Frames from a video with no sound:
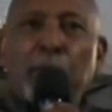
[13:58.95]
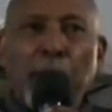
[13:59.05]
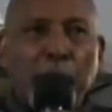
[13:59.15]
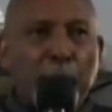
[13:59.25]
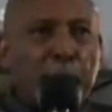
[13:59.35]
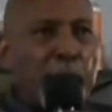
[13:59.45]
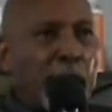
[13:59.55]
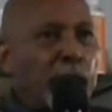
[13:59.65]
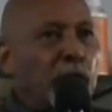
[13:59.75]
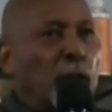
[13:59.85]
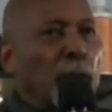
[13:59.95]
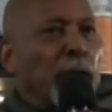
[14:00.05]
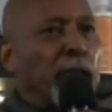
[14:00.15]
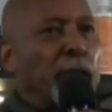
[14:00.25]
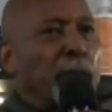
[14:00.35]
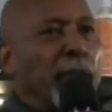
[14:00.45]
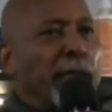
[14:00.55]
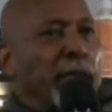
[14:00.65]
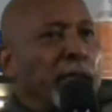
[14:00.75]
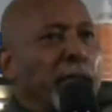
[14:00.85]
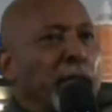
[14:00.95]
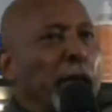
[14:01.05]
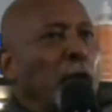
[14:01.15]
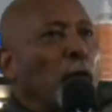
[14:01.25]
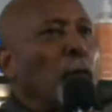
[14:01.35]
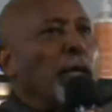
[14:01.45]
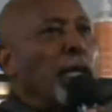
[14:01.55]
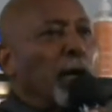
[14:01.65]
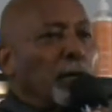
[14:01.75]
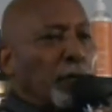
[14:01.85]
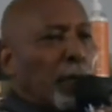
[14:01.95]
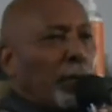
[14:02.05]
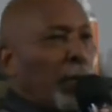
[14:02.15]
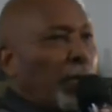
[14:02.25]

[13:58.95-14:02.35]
America being our geopolitical place, we come from